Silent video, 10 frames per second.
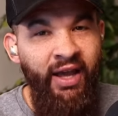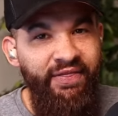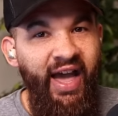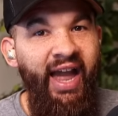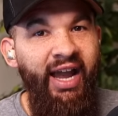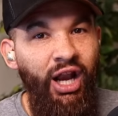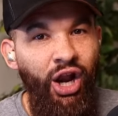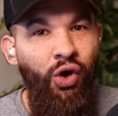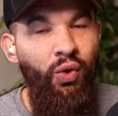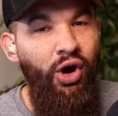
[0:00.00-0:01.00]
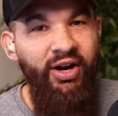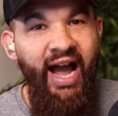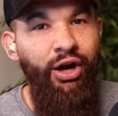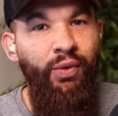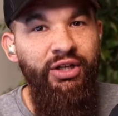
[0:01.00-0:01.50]
they alone are
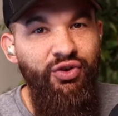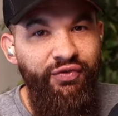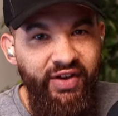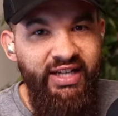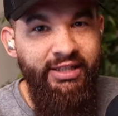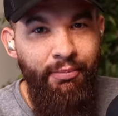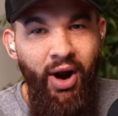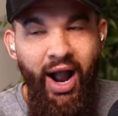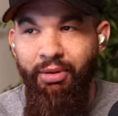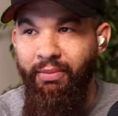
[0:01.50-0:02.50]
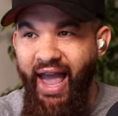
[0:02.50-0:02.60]
not going to fix the problem.